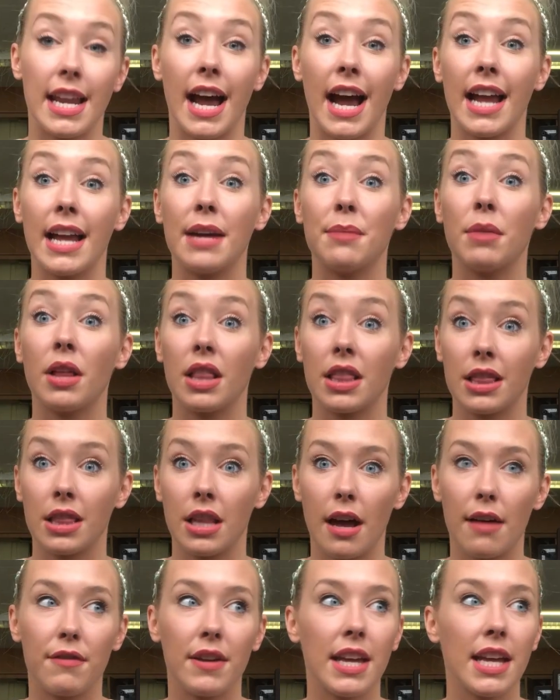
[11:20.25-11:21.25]
I am
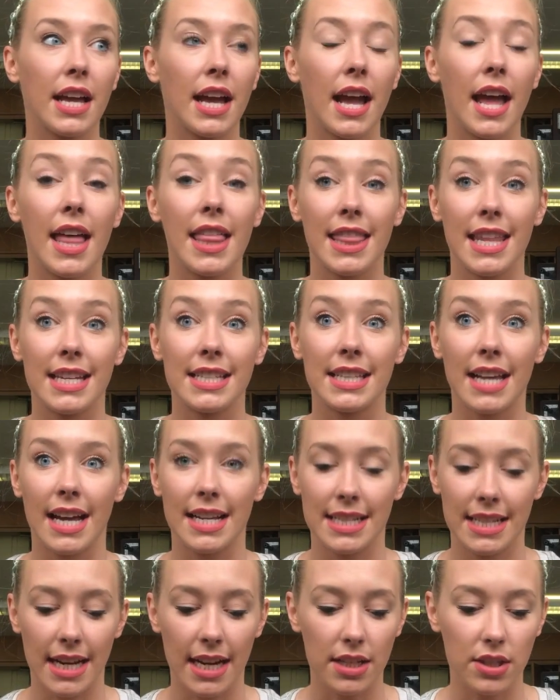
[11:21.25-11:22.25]
loving this
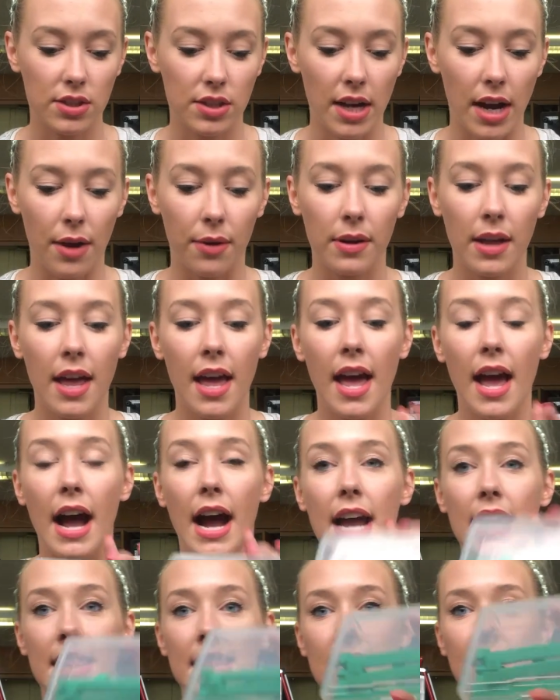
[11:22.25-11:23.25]
idea. So
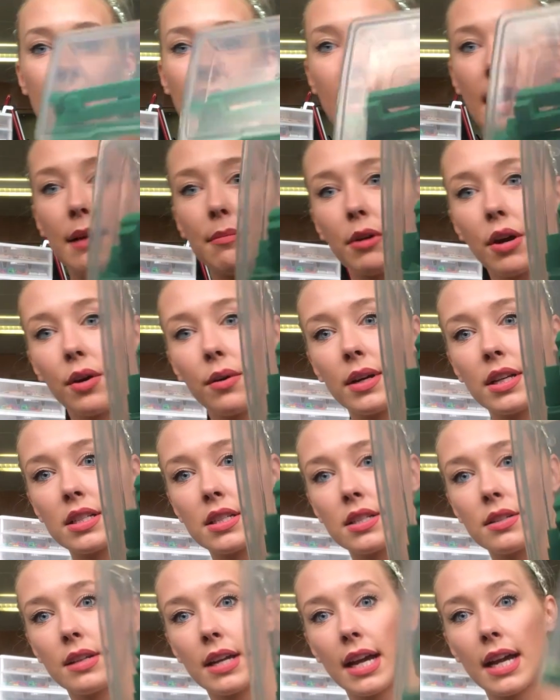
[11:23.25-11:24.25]
I think I'm going
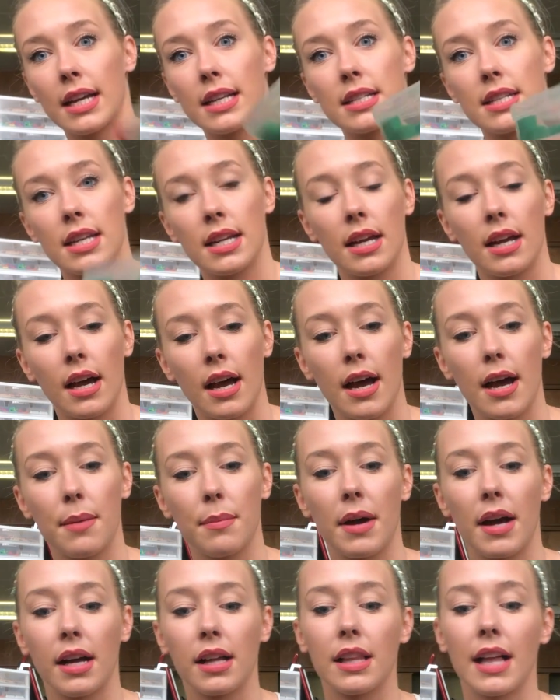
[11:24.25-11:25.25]
to get
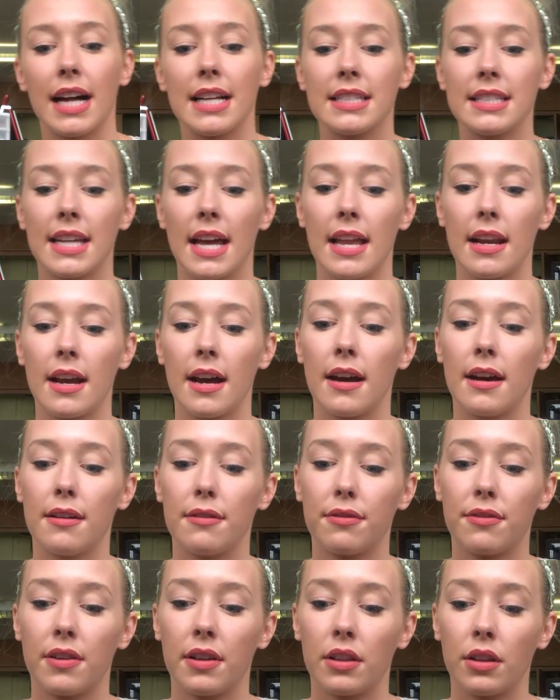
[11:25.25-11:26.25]
a class set
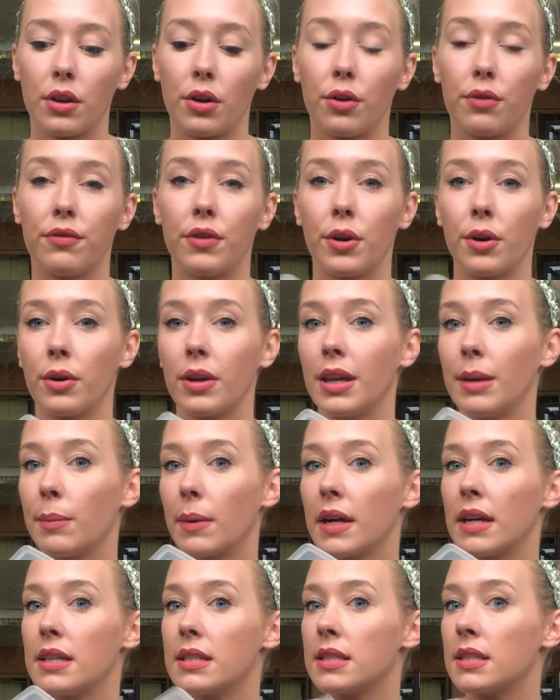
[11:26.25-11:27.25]
of little photo
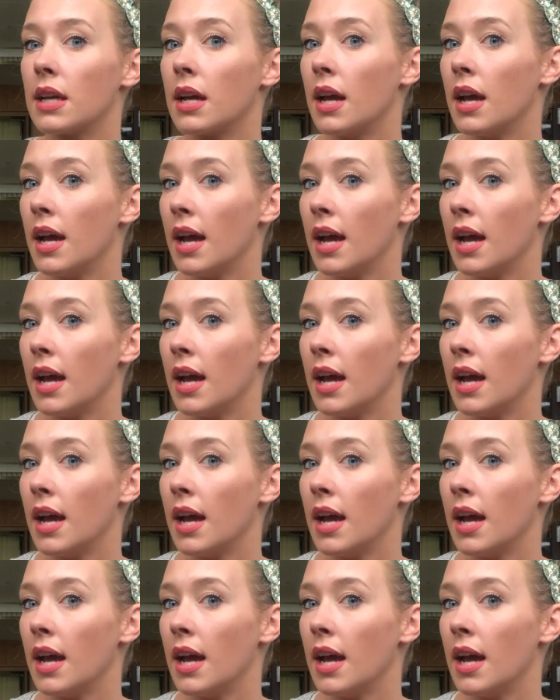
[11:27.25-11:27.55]
keepers.